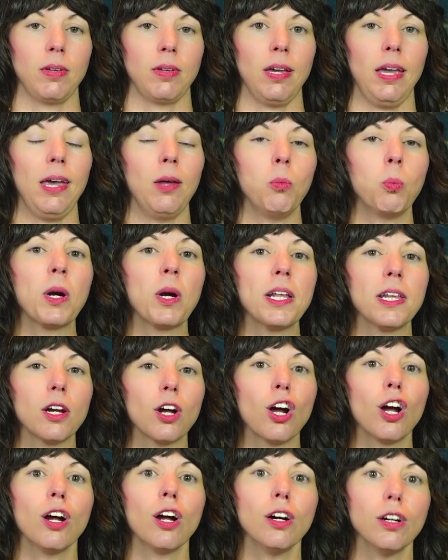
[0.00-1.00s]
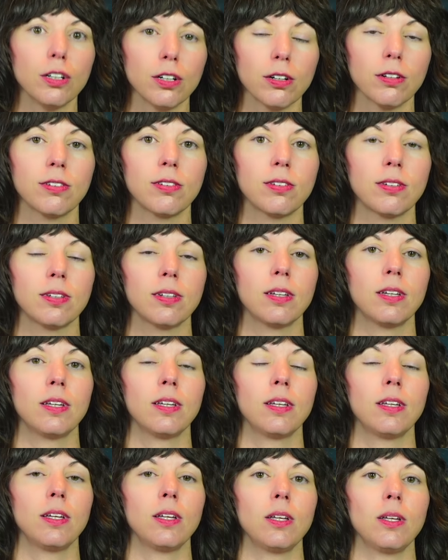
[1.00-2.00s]
And when it hurts,
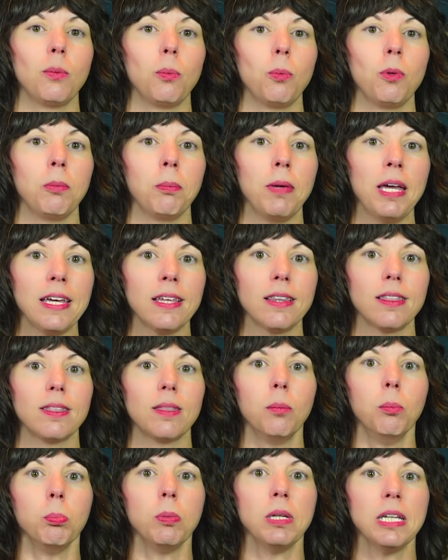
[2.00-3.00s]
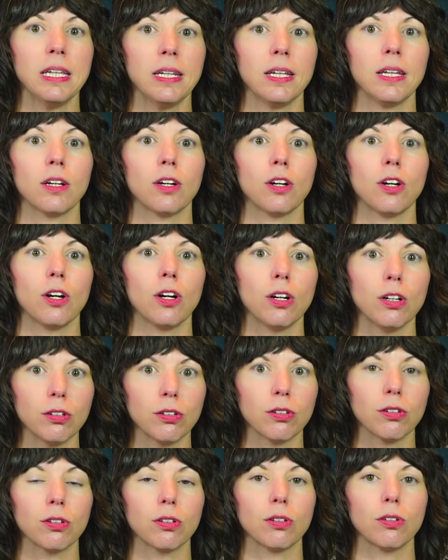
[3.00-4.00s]
we make the meaning
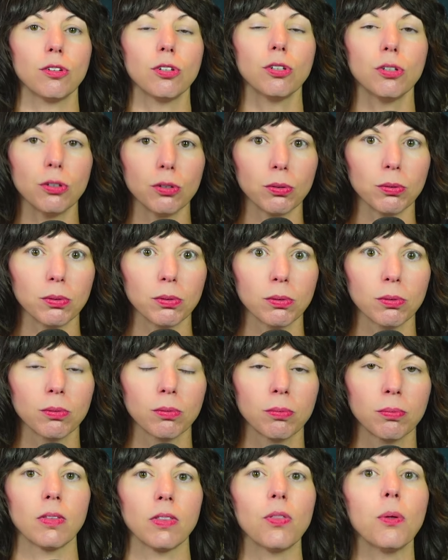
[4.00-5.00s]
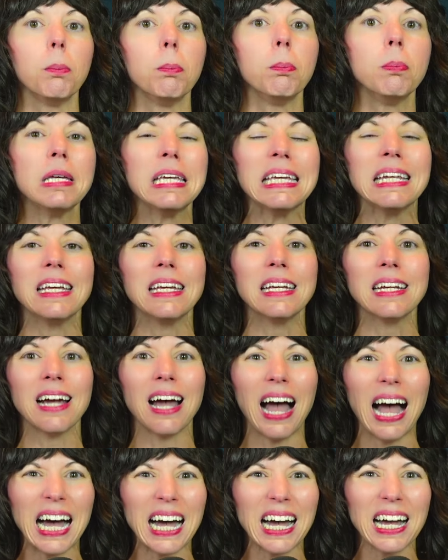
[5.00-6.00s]
hurt too. The meaning
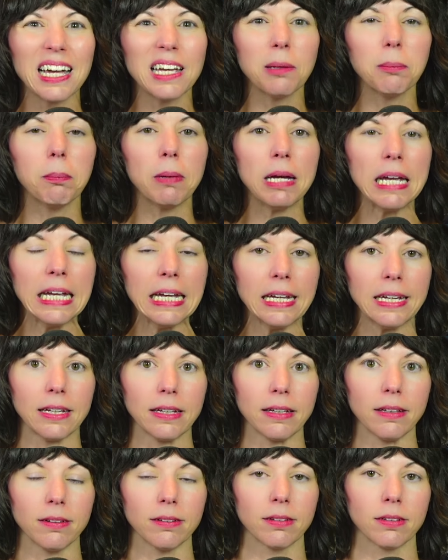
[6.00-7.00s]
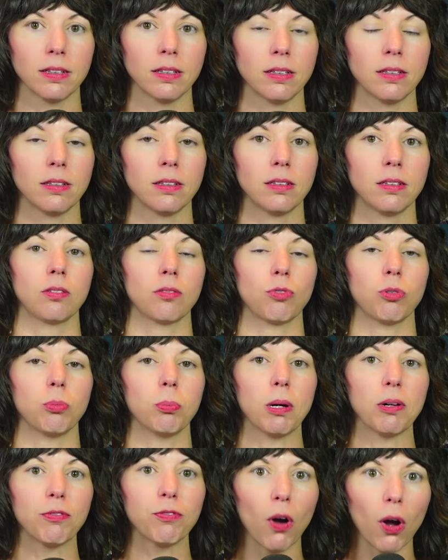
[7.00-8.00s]
I made from
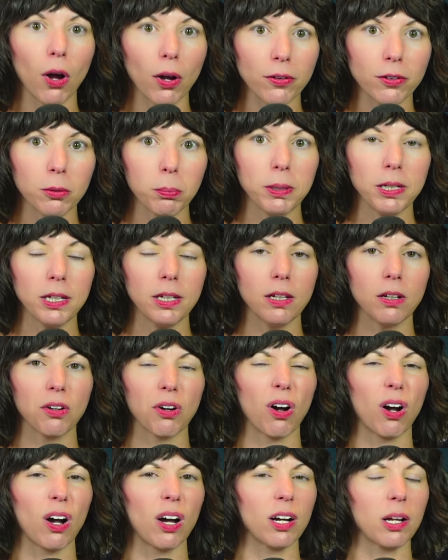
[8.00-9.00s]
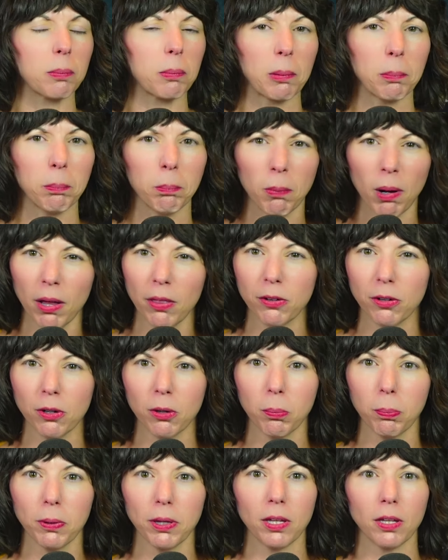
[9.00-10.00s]
my father being gone and my
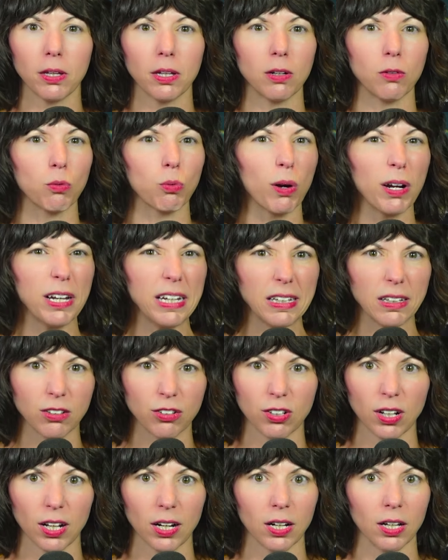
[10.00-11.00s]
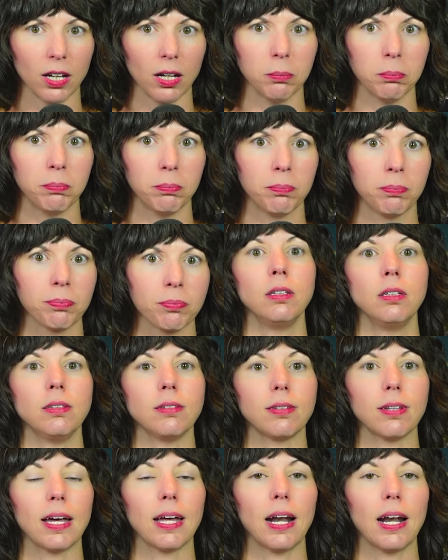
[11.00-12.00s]
mother being enraged at him
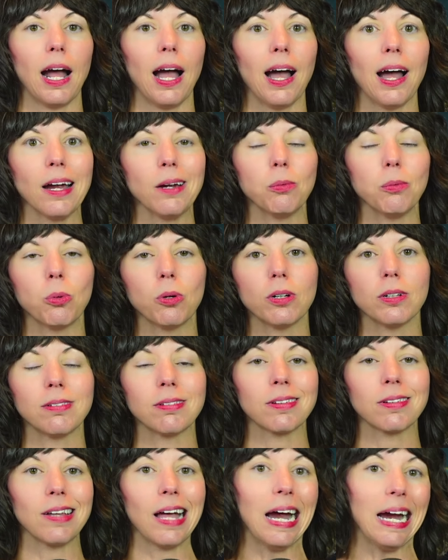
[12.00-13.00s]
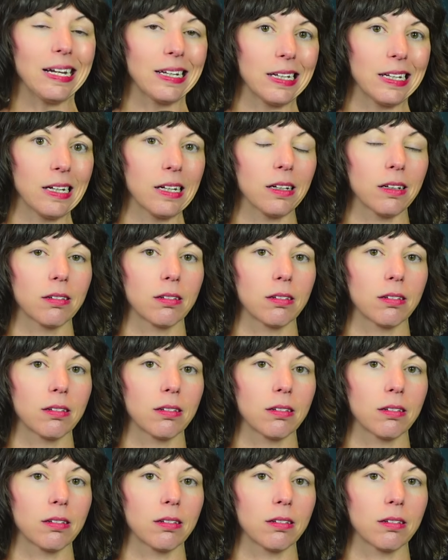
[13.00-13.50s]
is that I was lacking.